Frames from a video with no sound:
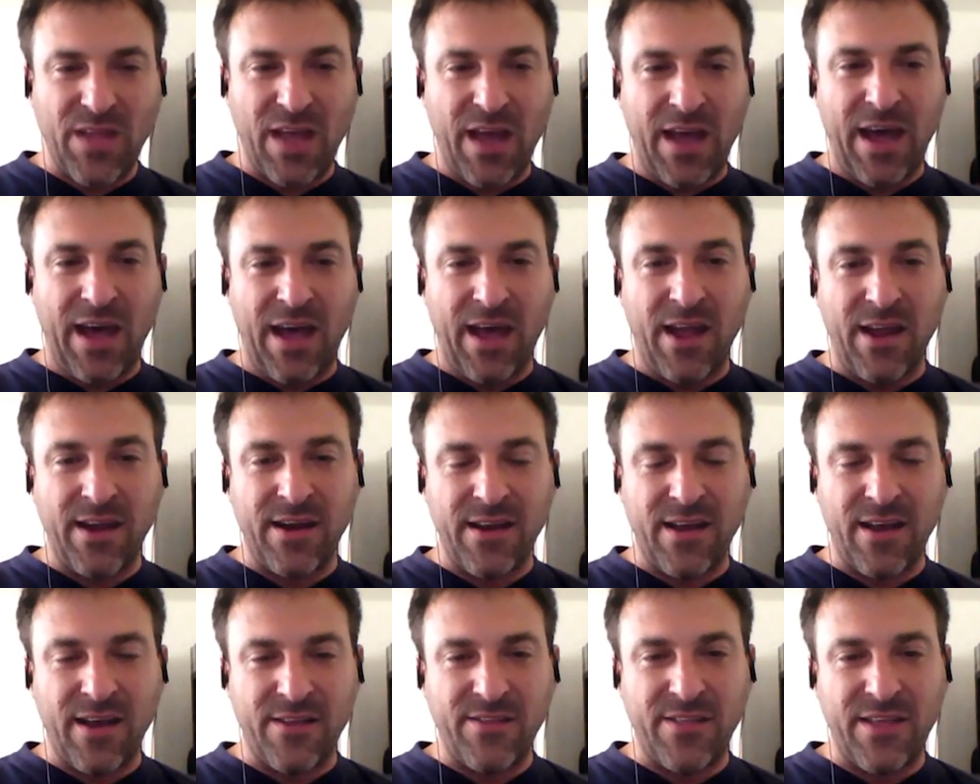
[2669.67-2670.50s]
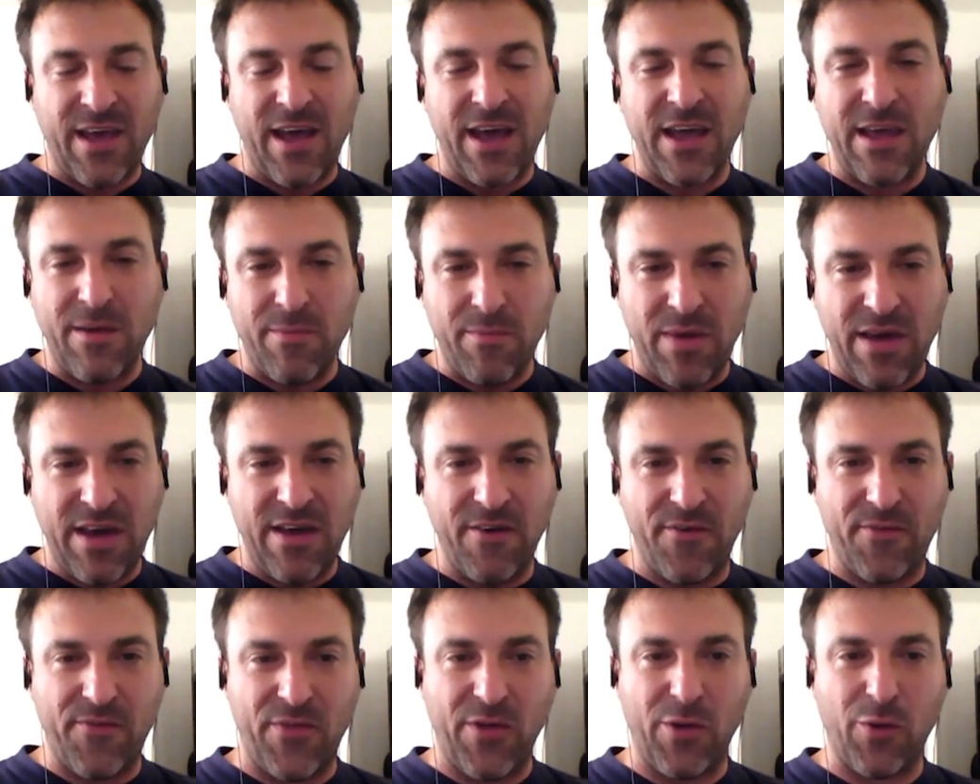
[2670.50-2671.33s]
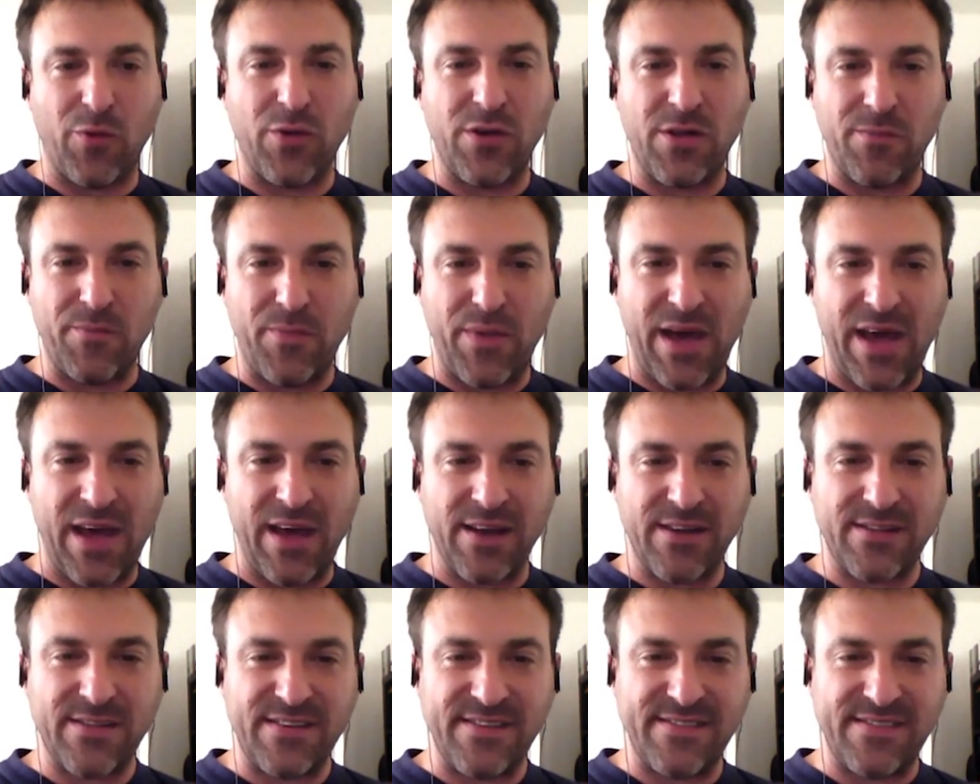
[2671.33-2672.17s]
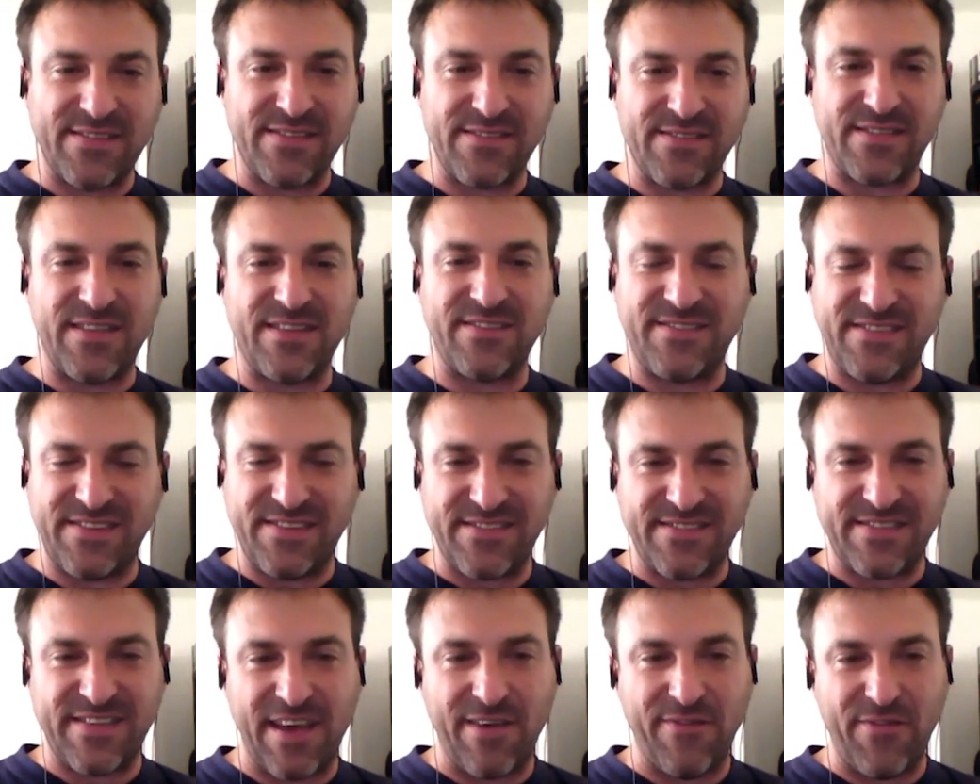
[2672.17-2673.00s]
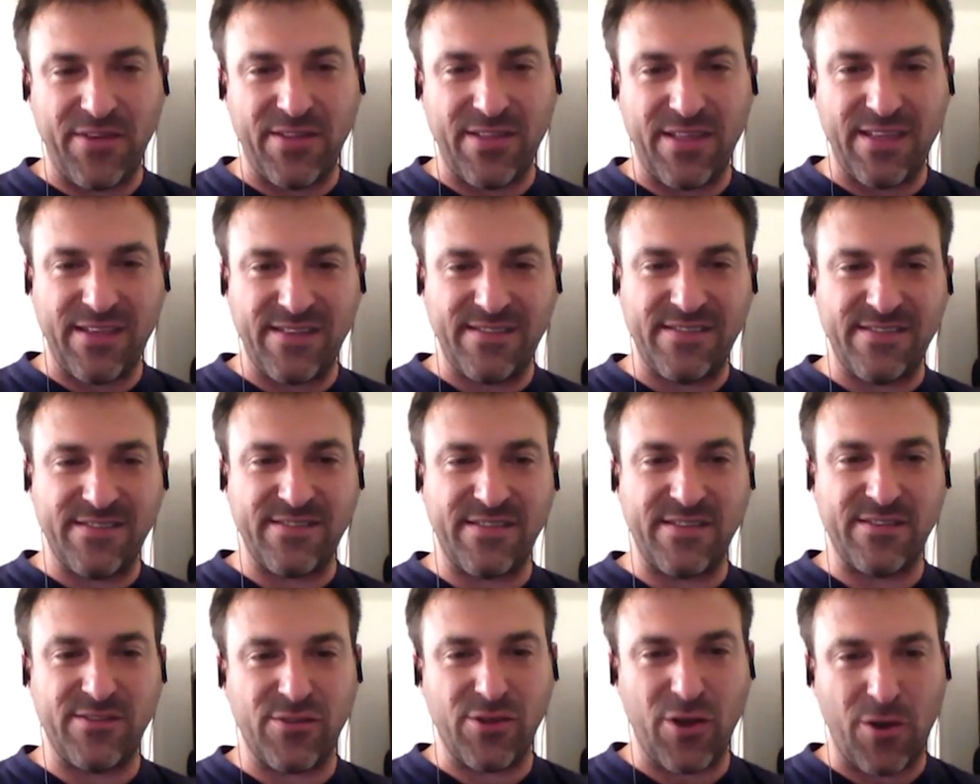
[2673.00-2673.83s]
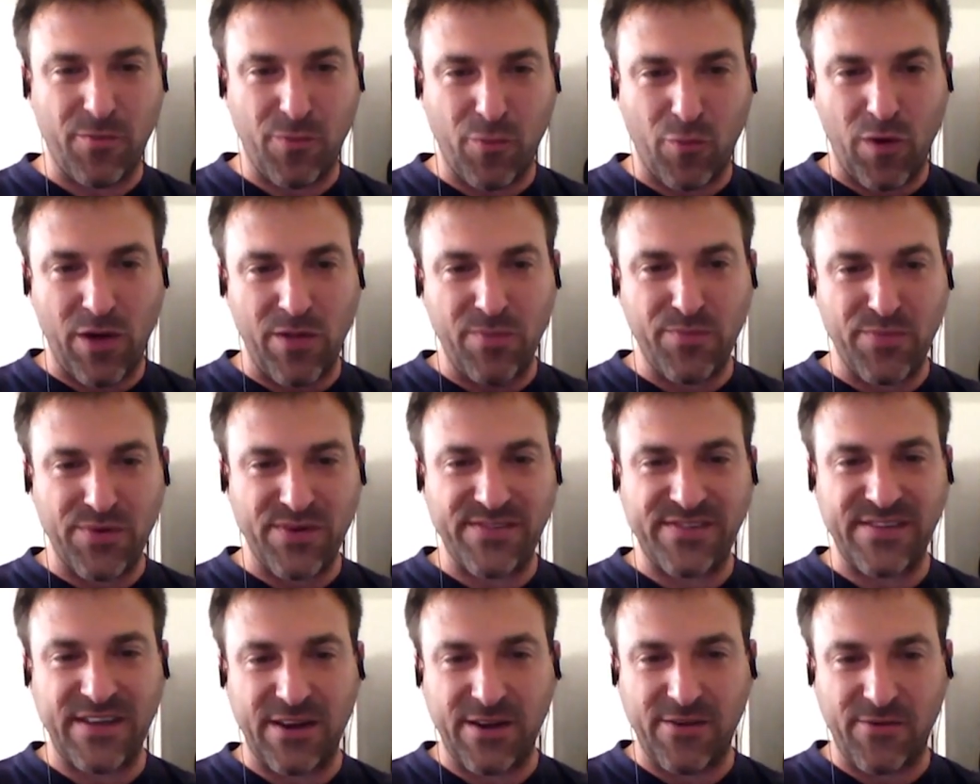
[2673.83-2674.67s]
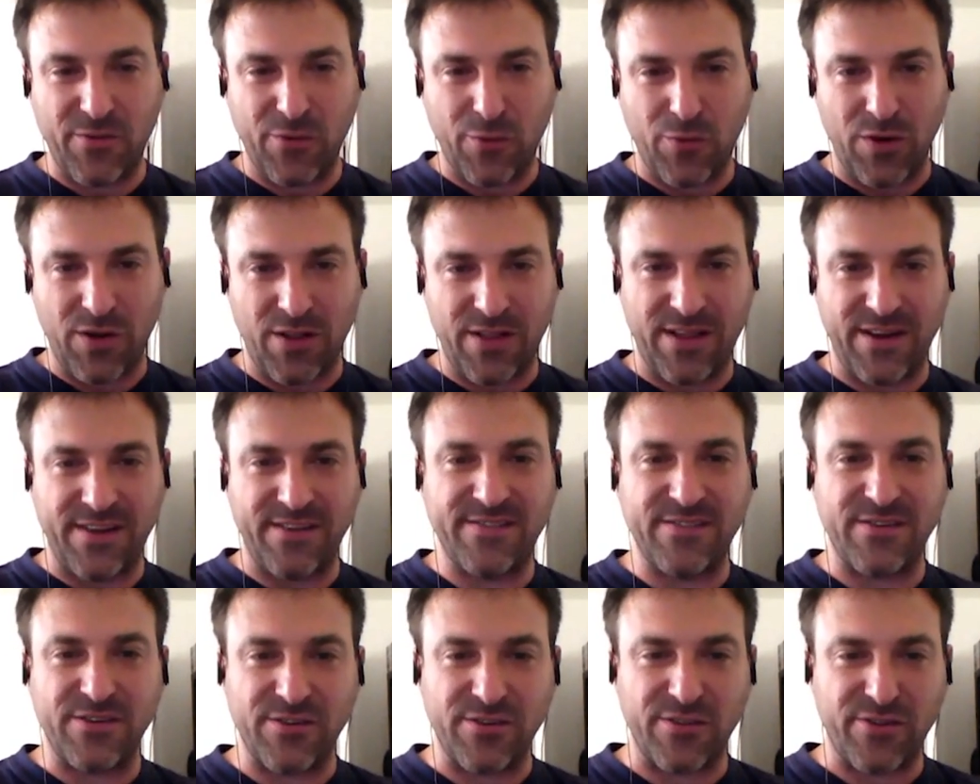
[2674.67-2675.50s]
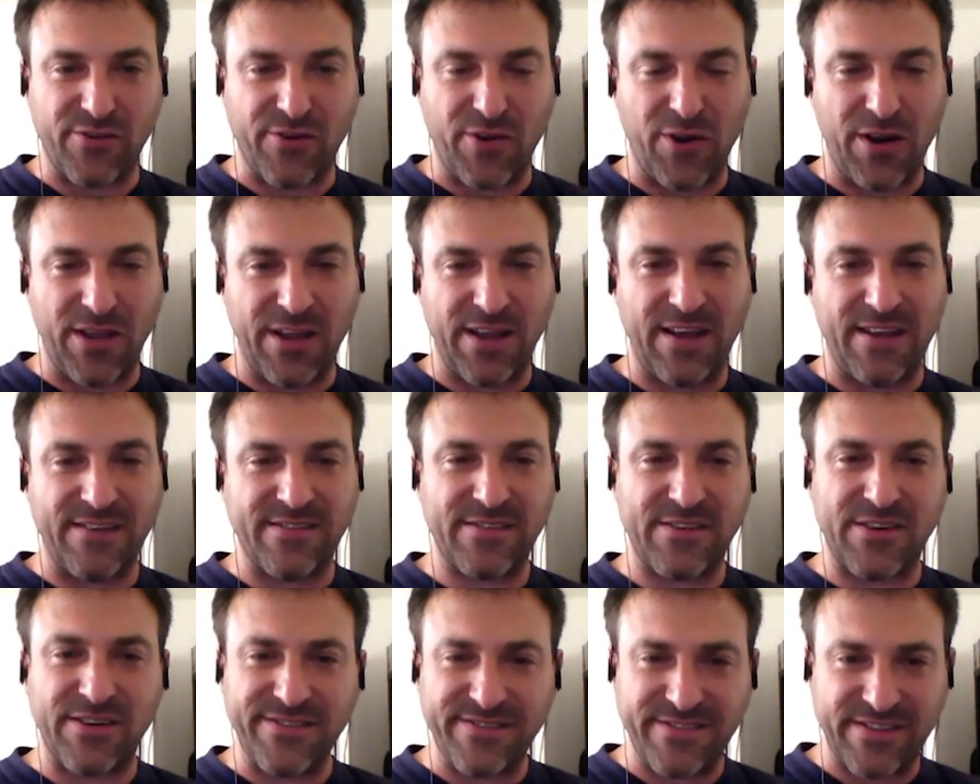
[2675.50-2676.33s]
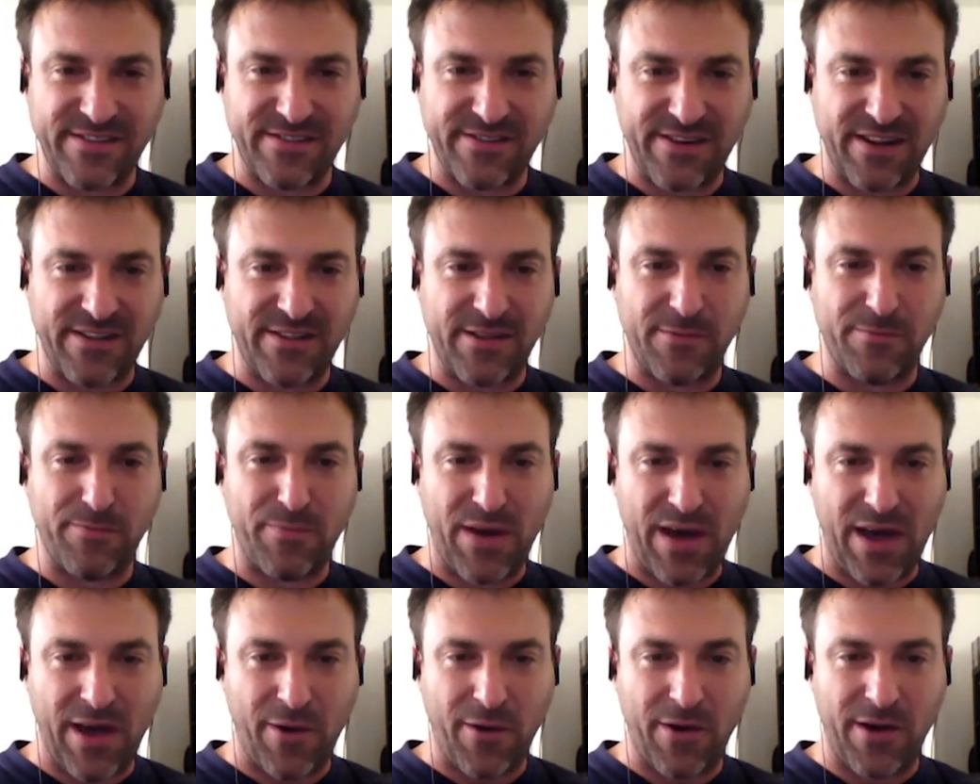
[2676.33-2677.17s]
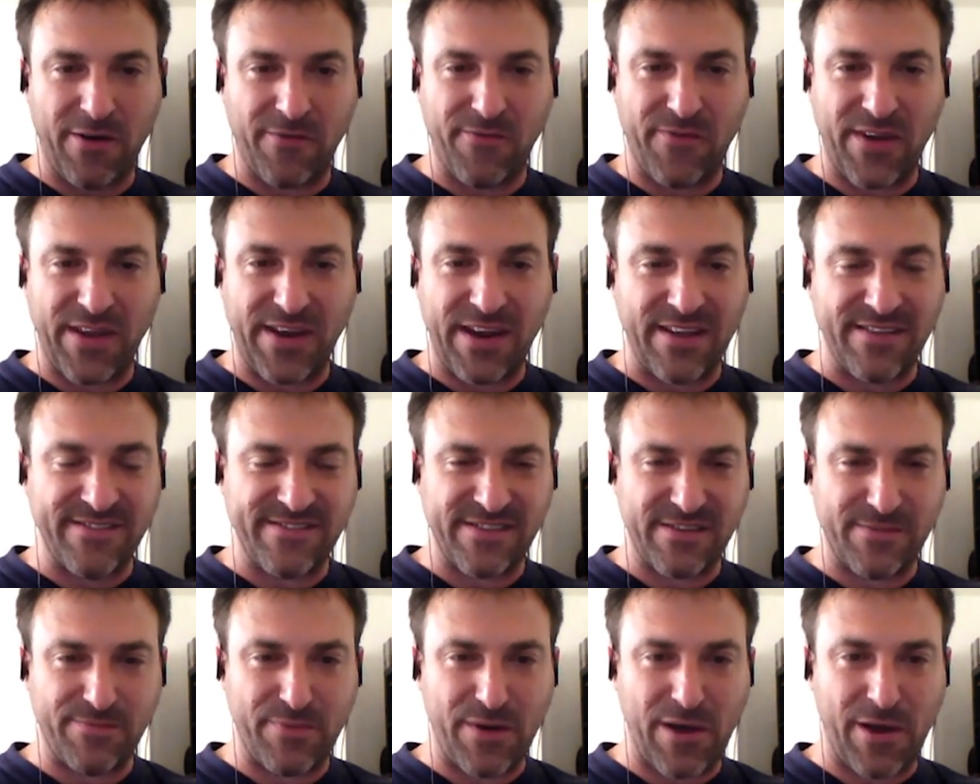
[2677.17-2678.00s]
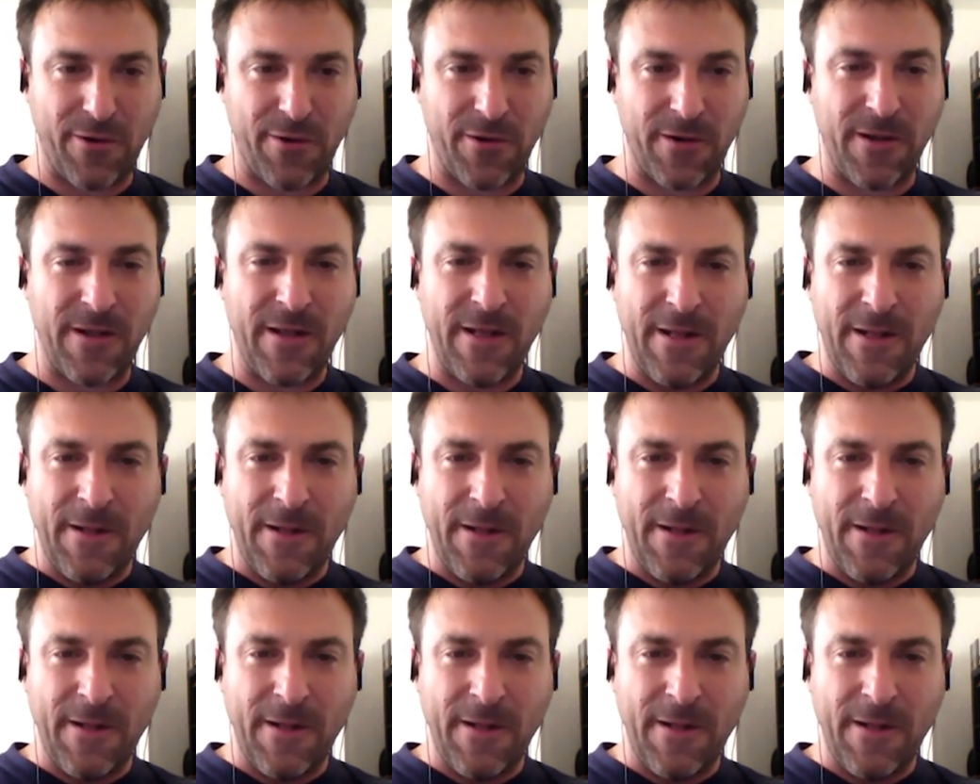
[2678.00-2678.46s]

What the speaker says: And the IMF, the World Bank, this is the G7, this is the top 1% of the world that is controlling us, concentrated power and financial power